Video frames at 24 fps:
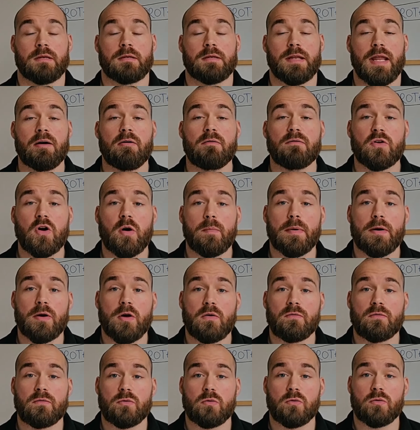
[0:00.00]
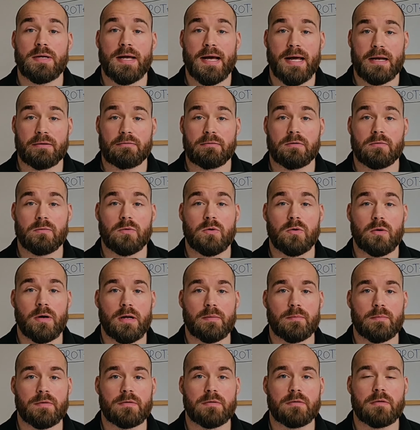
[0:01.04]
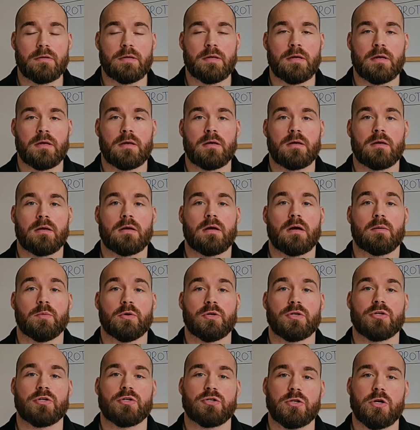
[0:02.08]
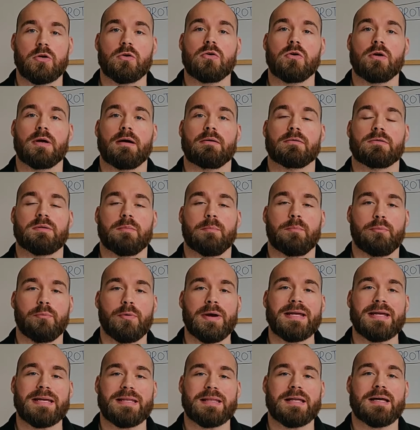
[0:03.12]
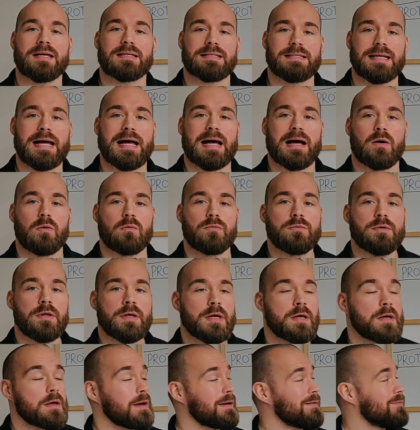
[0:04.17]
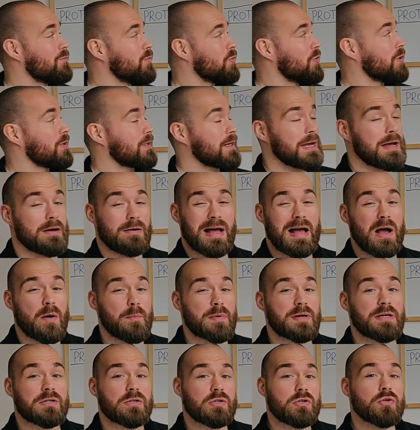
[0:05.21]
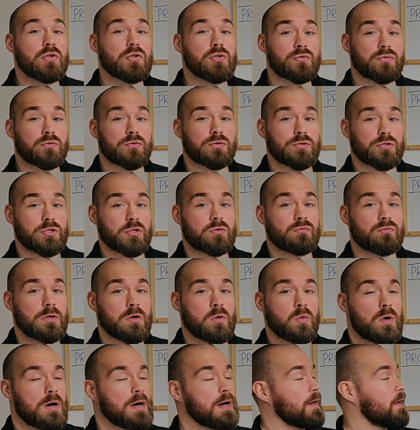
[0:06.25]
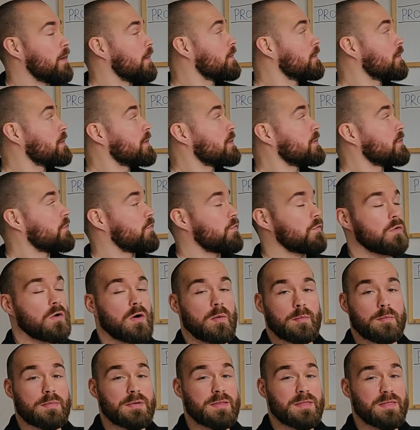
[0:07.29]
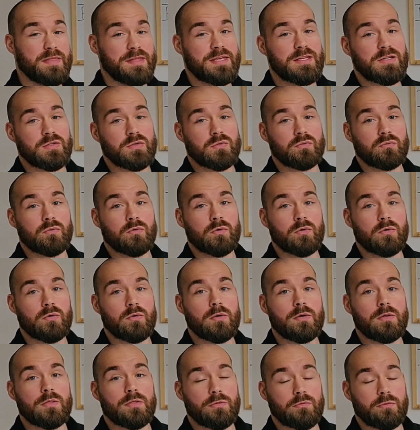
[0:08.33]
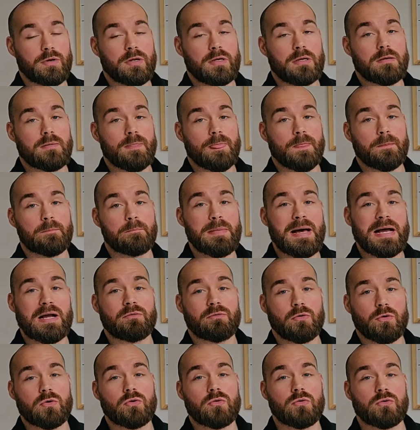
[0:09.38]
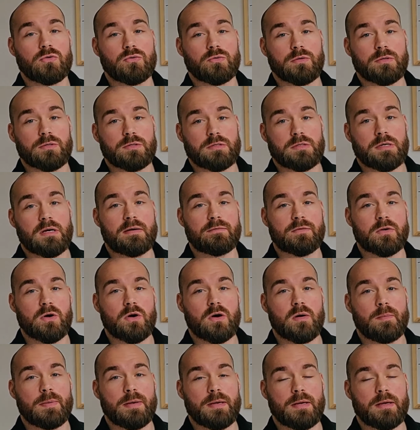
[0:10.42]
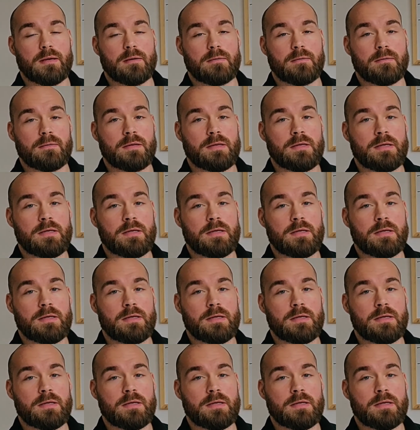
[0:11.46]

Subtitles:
Now I've got my overall calorie requirement, I'm going to show you how to break that down and work out how many nutrients you require from these three macronutrients that I've got up here.